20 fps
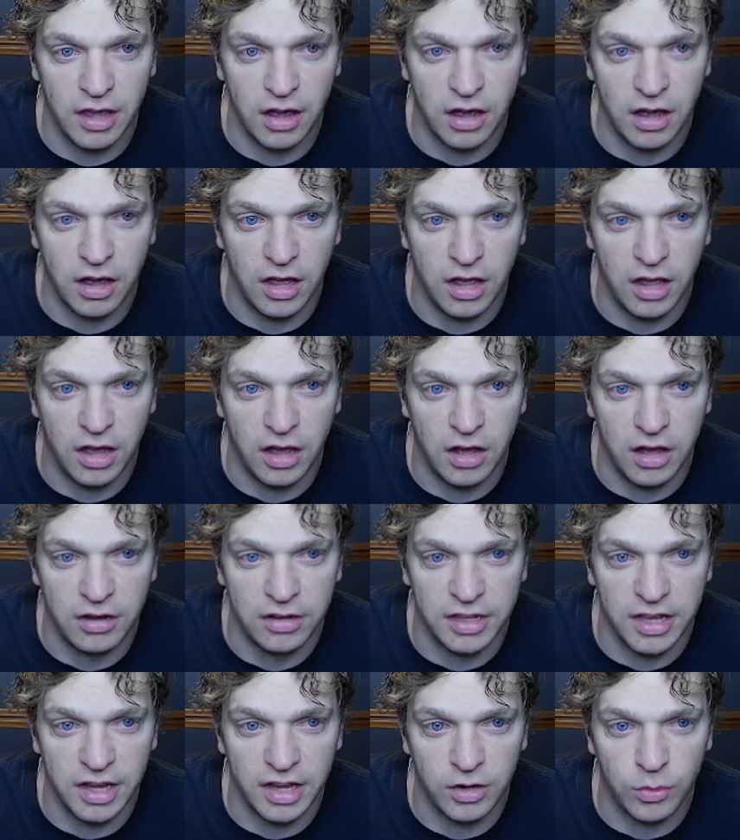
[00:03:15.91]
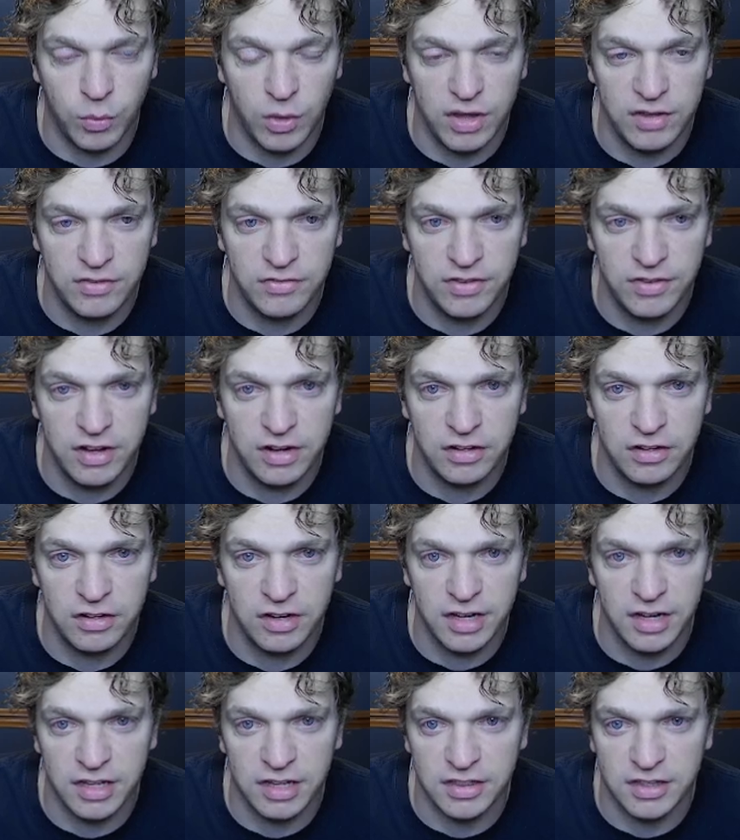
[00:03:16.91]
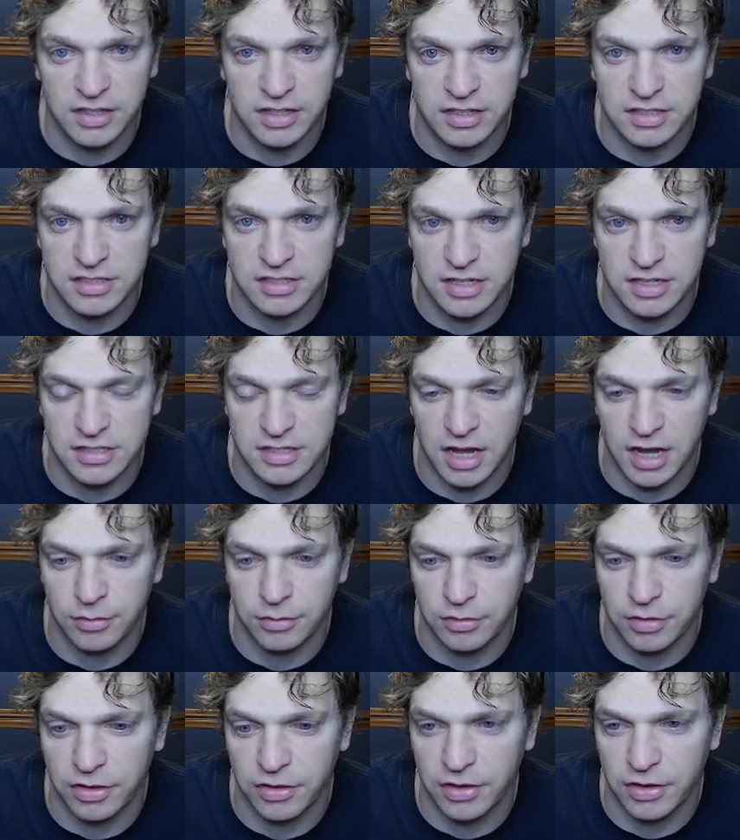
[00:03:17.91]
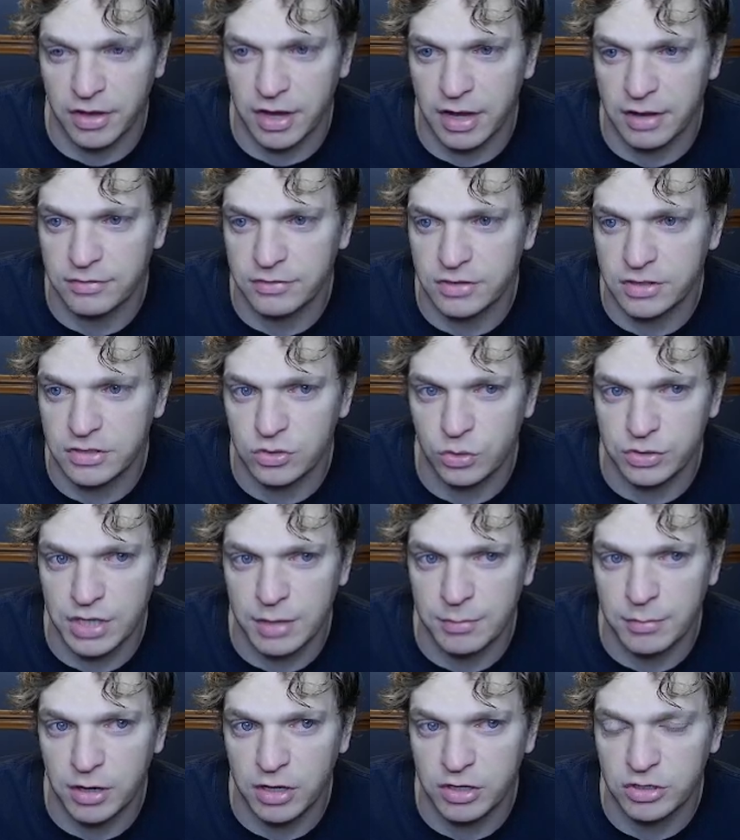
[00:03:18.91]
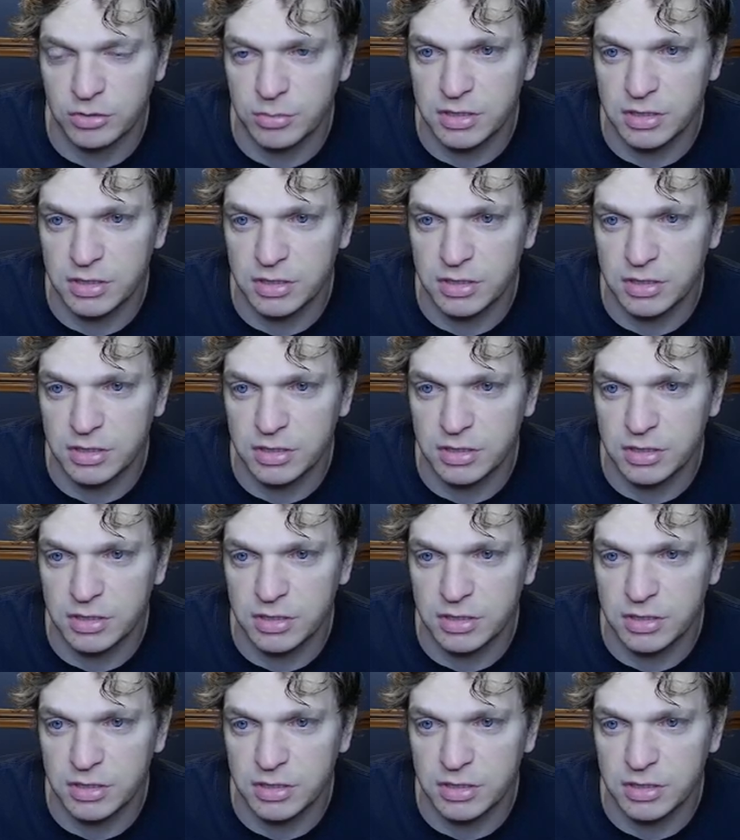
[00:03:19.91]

Oniak Wayfarer, and I think in this case, I would rather have the Sultai Monument.